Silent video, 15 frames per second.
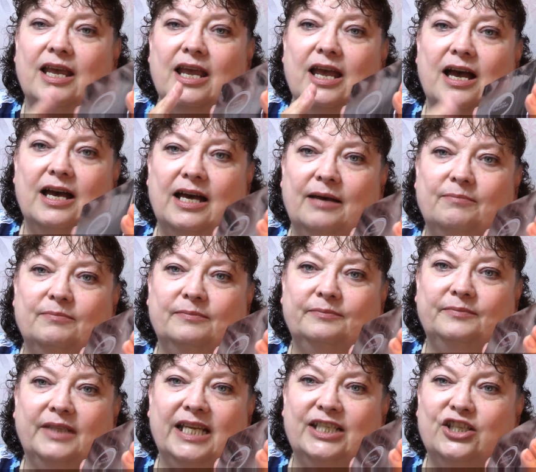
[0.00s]
Um,
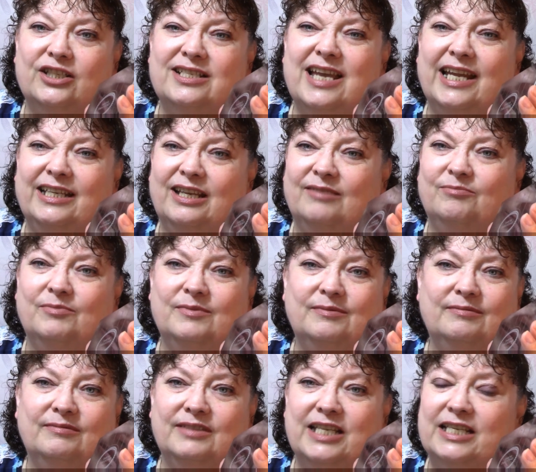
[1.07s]
it just kind of
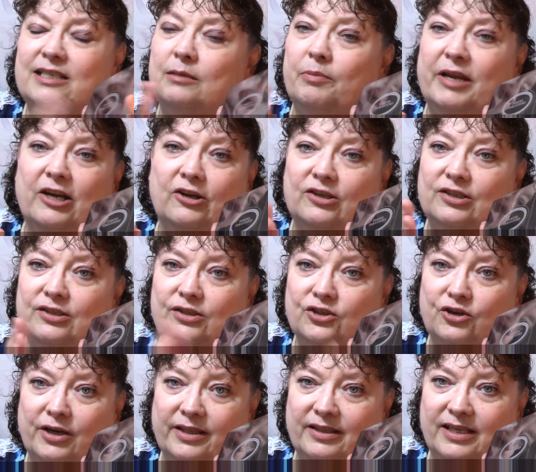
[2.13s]
disappears
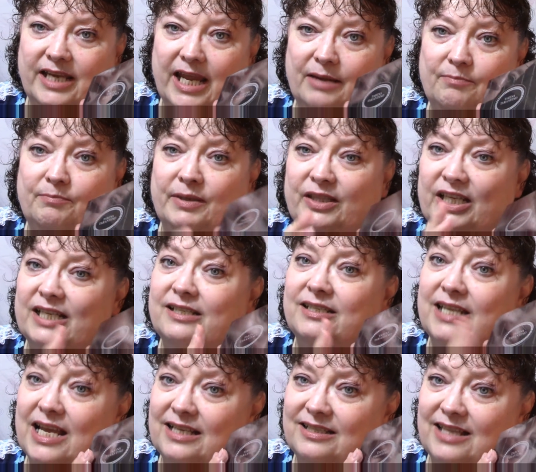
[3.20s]
during the day, but this
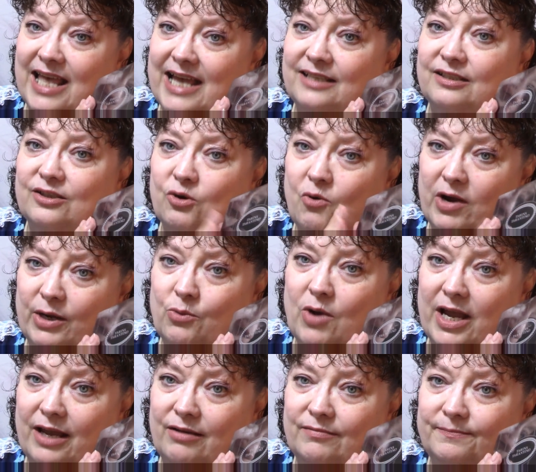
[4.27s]
does last quite a
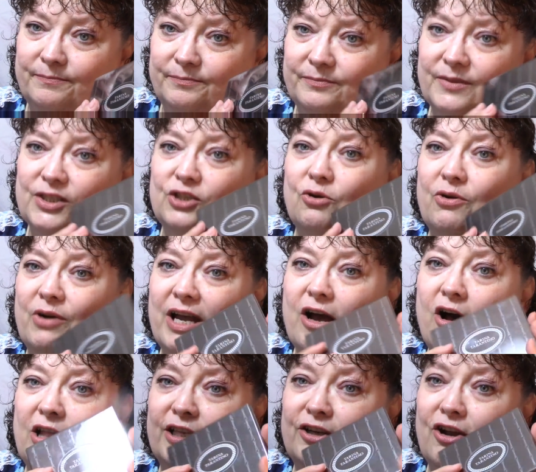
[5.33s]
while. So
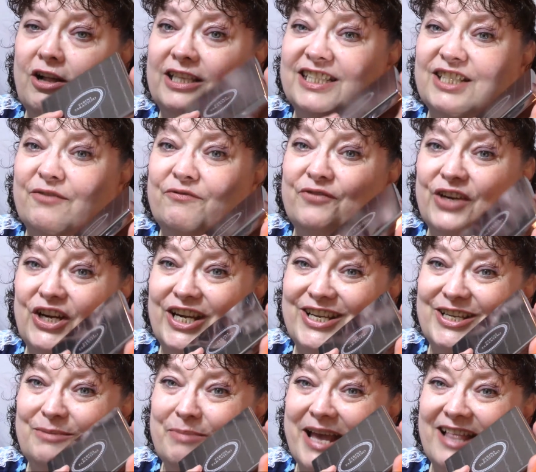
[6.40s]
all in all, it's a very
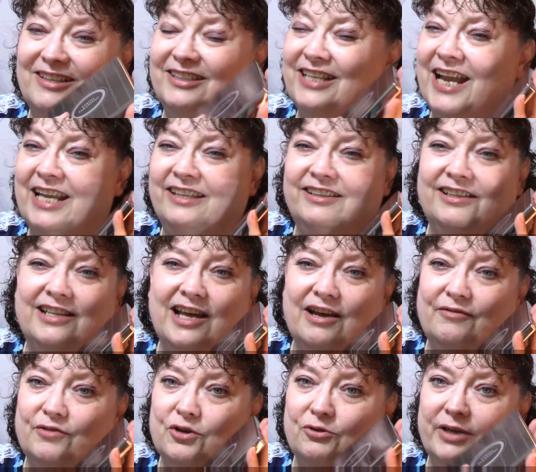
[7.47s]
good palette, and I
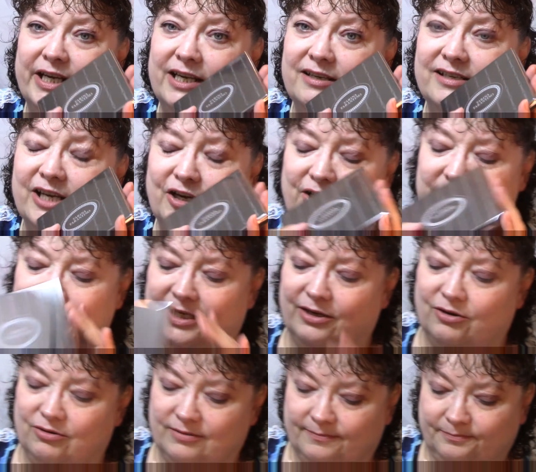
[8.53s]
love Tarina Tarantino.